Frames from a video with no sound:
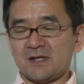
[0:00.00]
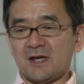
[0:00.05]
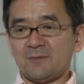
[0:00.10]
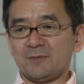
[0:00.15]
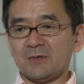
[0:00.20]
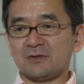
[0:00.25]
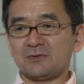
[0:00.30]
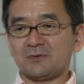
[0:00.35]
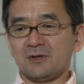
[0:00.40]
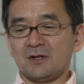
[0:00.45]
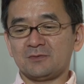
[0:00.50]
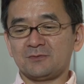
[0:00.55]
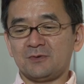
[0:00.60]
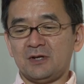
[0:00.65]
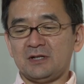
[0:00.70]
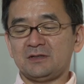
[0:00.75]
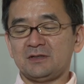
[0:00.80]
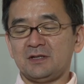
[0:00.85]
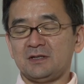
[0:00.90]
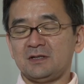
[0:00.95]
time,
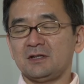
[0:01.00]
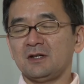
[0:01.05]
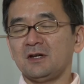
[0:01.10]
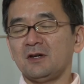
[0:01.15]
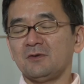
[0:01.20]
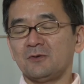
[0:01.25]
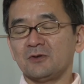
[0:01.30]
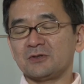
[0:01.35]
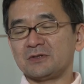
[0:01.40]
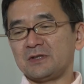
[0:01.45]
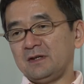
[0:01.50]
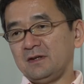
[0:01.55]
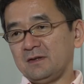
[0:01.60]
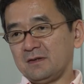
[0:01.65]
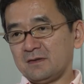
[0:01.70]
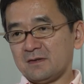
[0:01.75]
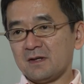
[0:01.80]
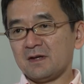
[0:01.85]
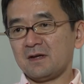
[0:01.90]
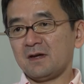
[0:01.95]

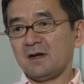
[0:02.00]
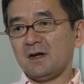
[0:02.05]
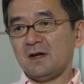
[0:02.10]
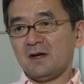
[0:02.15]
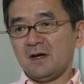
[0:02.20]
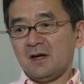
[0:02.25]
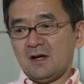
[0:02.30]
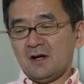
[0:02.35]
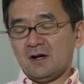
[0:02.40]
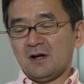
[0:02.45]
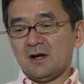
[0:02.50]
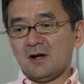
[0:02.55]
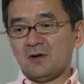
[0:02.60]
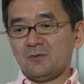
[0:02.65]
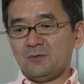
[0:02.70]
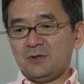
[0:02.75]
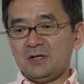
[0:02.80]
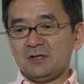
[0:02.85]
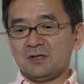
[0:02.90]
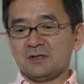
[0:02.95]
2014, uh,
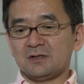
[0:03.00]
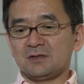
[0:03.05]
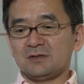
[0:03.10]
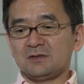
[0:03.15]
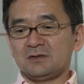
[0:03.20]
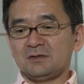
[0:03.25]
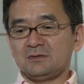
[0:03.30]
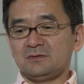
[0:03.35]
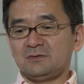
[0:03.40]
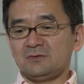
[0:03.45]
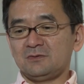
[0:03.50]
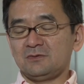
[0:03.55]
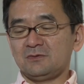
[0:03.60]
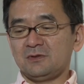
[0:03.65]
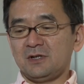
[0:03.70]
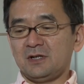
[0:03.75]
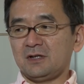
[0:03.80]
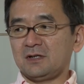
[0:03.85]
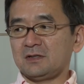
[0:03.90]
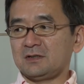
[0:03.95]
we are
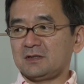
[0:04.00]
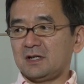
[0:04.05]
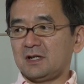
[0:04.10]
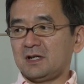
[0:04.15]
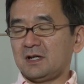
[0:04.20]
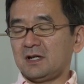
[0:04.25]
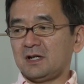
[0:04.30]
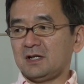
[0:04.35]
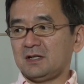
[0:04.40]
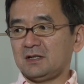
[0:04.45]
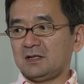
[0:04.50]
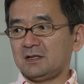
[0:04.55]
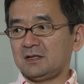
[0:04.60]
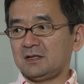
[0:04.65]
doing the,